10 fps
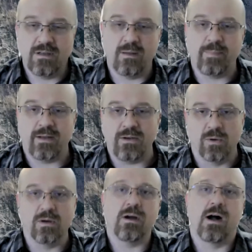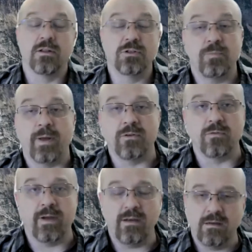up at York College of
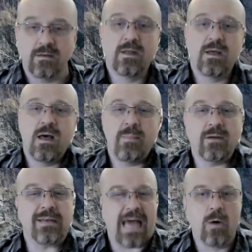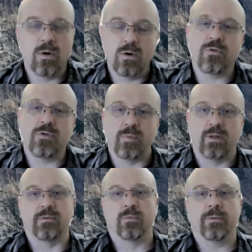Pennsylvania, about an hour north of
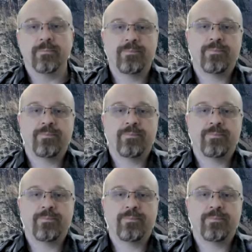Baltimore.